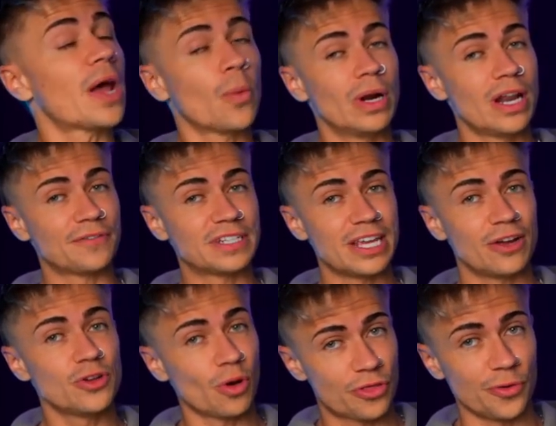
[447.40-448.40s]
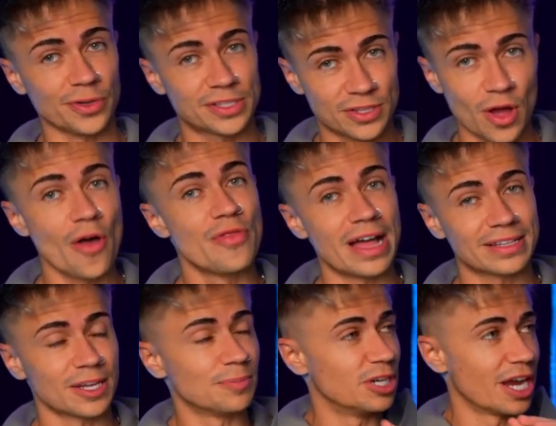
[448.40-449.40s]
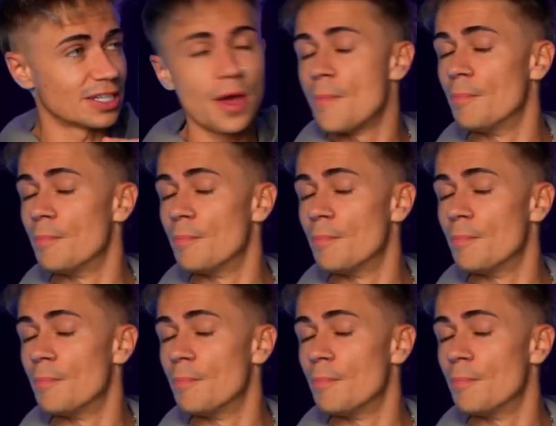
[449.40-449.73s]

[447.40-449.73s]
I would love to hear your thoughts on that subject.